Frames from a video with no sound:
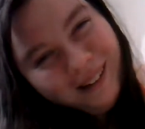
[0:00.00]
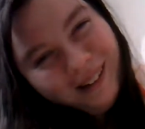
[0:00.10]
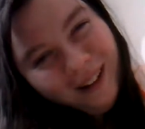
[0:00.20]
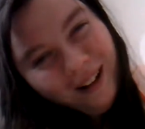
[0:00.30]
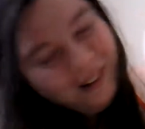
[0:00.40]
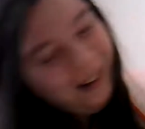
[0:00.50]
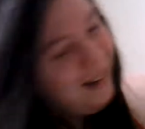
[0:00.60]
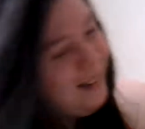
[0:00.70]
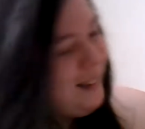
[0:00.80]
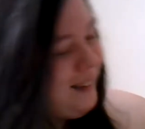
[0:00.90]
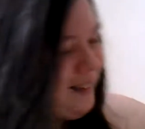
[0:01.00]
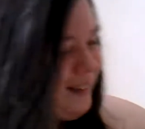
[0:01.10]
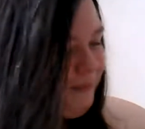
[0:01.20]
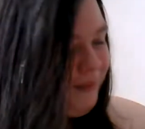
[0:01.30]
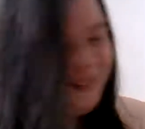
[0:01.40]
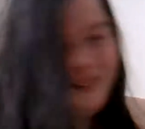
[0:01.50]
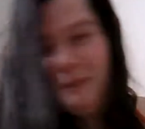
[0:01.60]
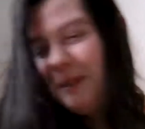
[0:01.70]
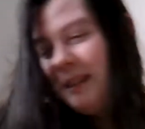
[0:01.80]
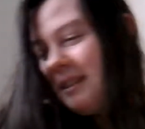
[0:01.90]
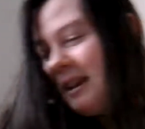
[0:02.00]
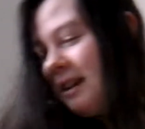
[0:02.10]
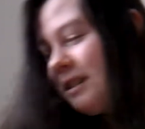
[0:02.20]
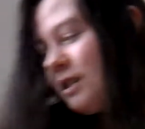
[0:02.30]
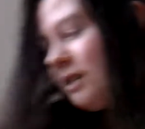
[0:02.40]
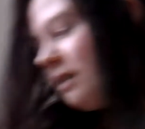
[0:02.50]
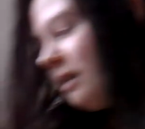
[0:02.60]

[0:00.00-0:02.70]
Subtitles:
y'all can't see that, but I'm doing sketch